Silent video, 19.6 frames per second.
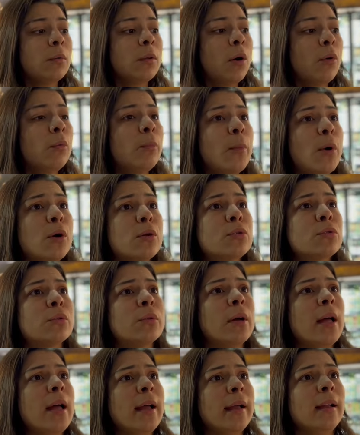man.
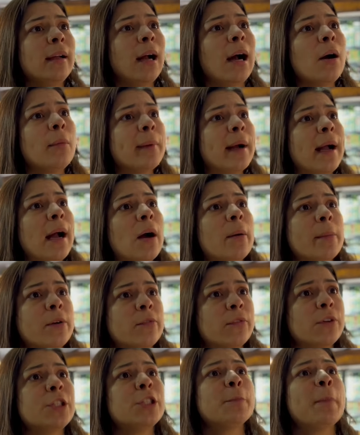Calm down.
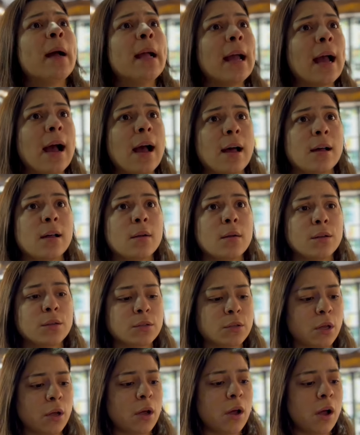I'll pay you.
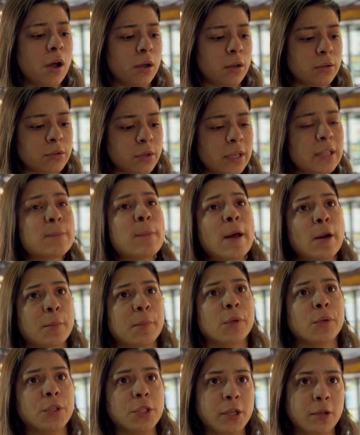Just wait a
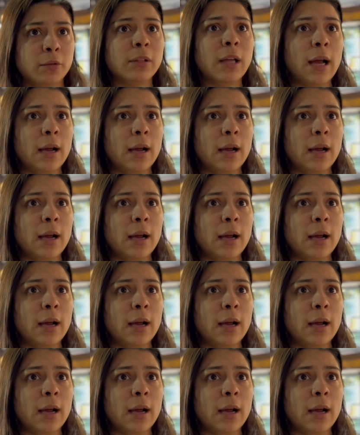minute, okay?